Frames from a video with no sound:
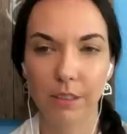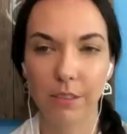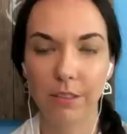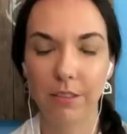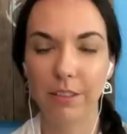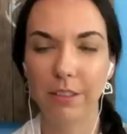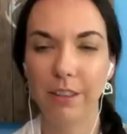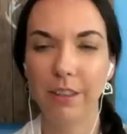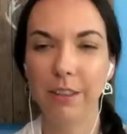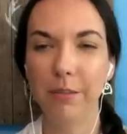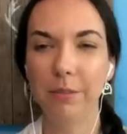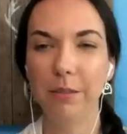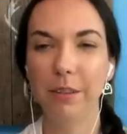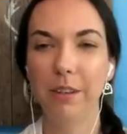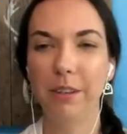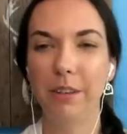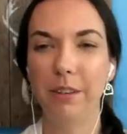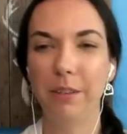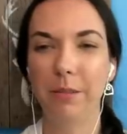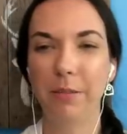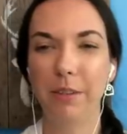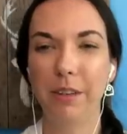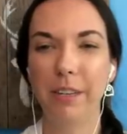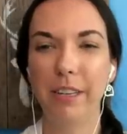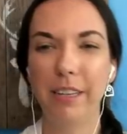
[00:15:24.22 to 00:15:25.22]
She's not wearing
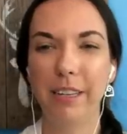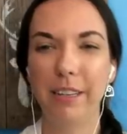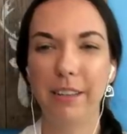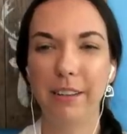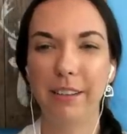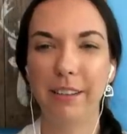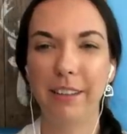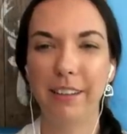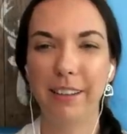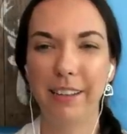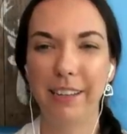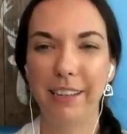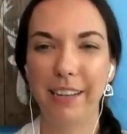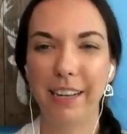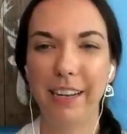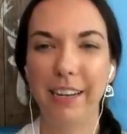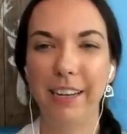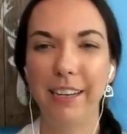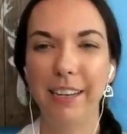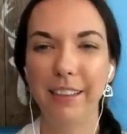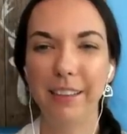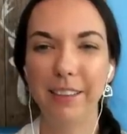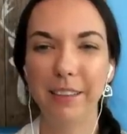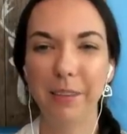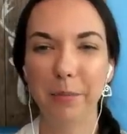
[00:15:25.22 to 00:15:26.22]
a ring. Are they like
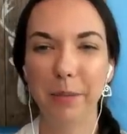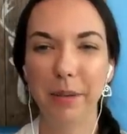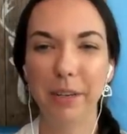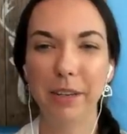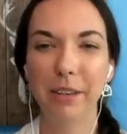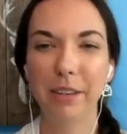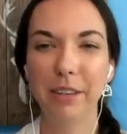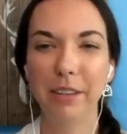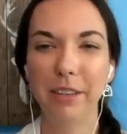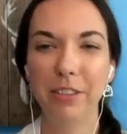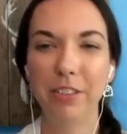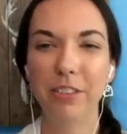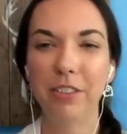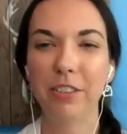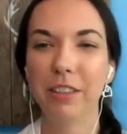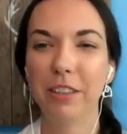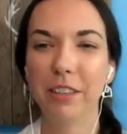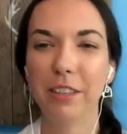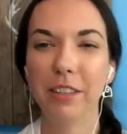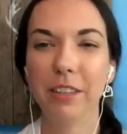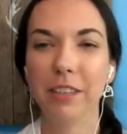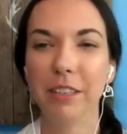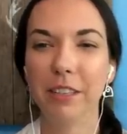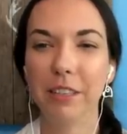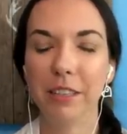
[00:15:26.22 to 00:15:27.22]
hiding the marriage?
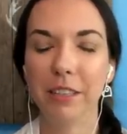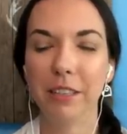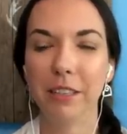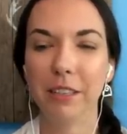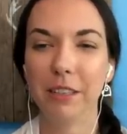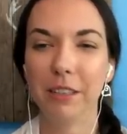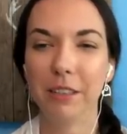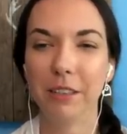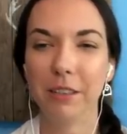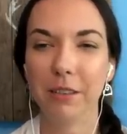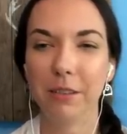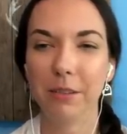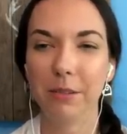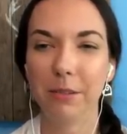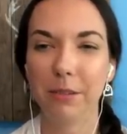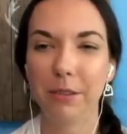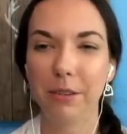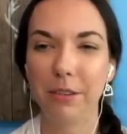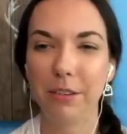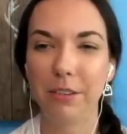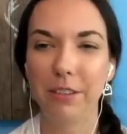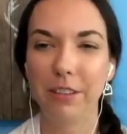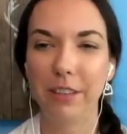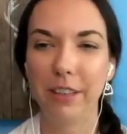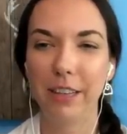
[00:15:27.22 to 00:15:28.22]
Or
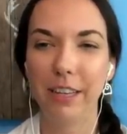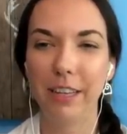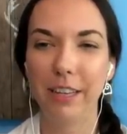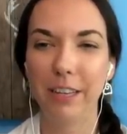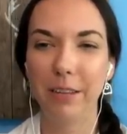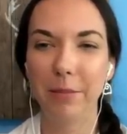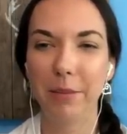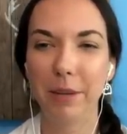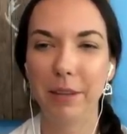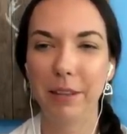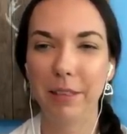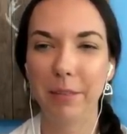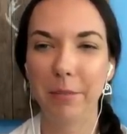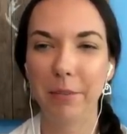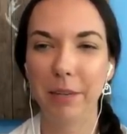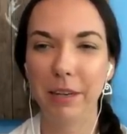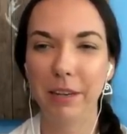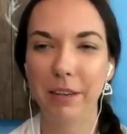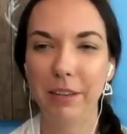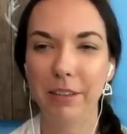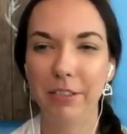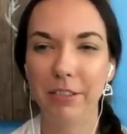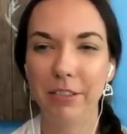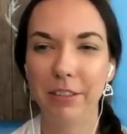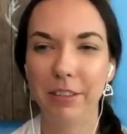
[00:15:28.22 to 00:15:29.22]
is she lying about the
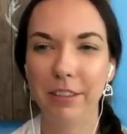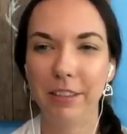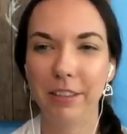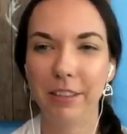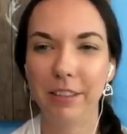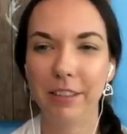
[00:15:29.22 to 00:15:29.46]
marriage?